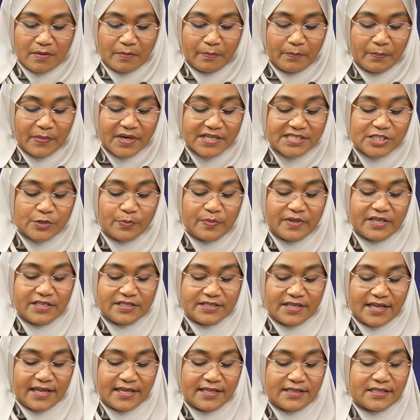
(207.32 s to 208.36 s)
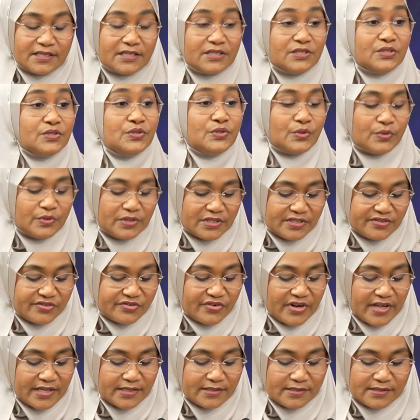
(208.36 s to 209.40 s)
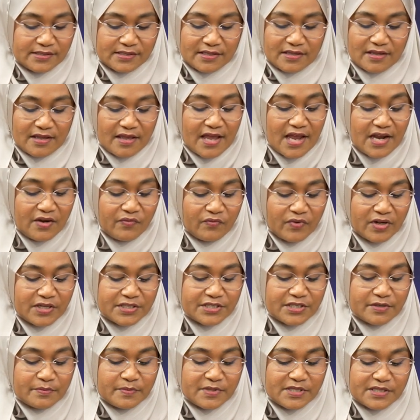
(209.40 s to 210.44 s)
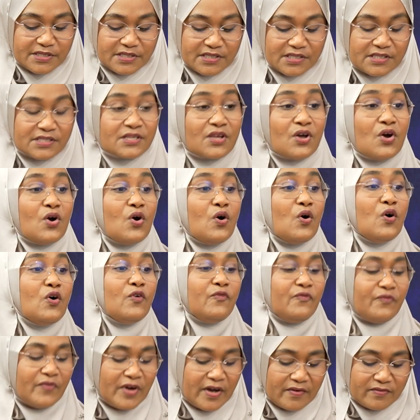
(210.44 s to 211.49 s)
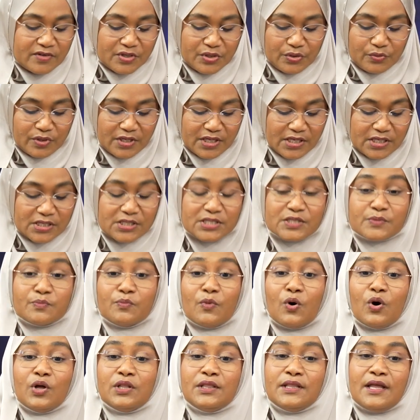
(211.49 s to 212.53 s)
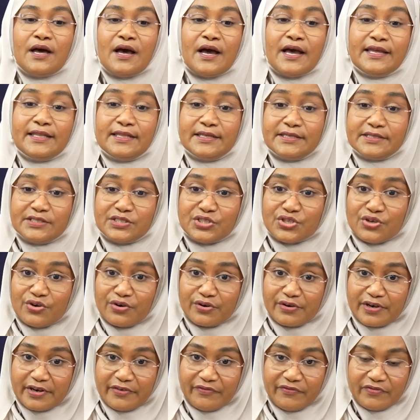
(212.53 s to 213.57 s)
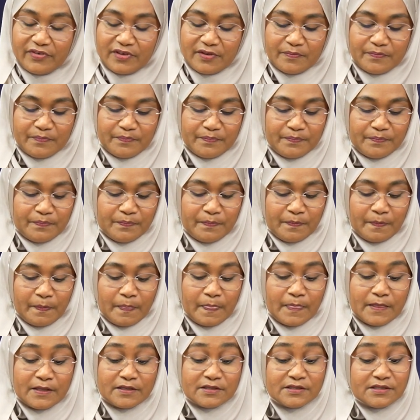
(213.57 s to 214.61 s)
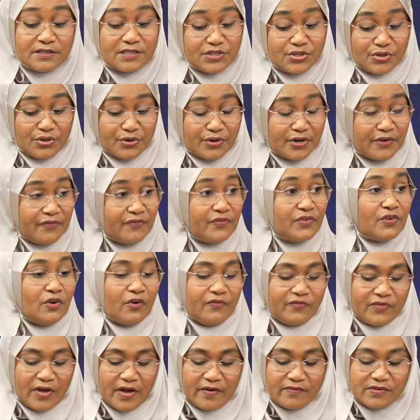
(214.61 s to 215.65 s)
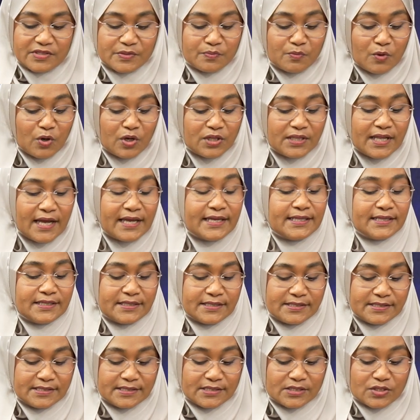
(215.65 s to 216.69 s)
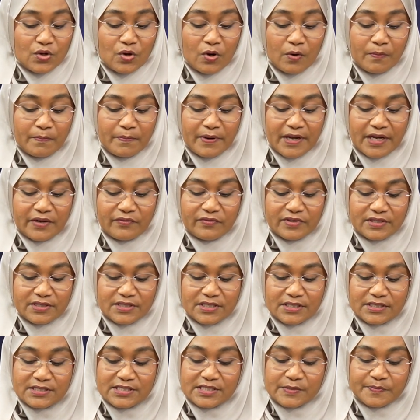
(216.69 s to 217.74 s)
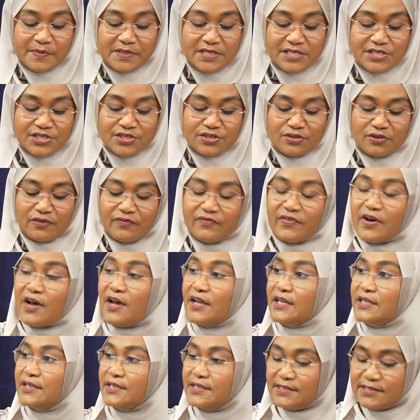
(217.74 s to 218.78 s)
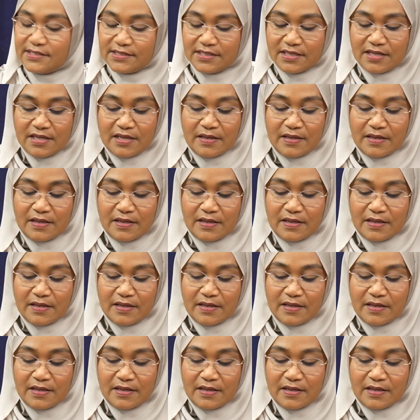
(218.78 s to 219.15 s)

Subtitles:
must be tailored to the strengths and vulnerabilities of our unique small island geography. The geography of our small islands, combined with the dispersion of islands,